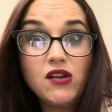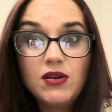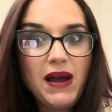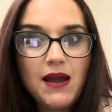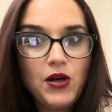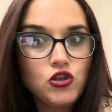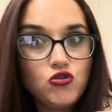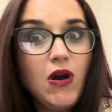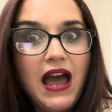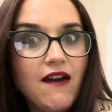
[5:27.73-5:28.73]
in the Bible
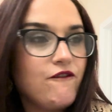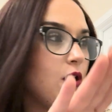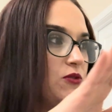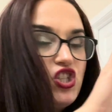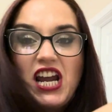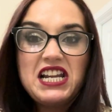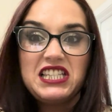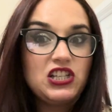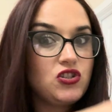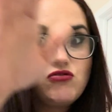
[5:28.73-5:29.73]
you have from
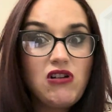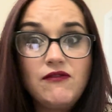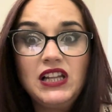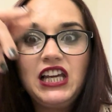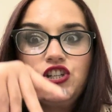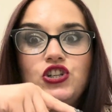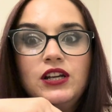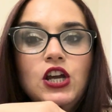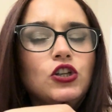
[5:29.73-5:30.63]
Genesis to Revelation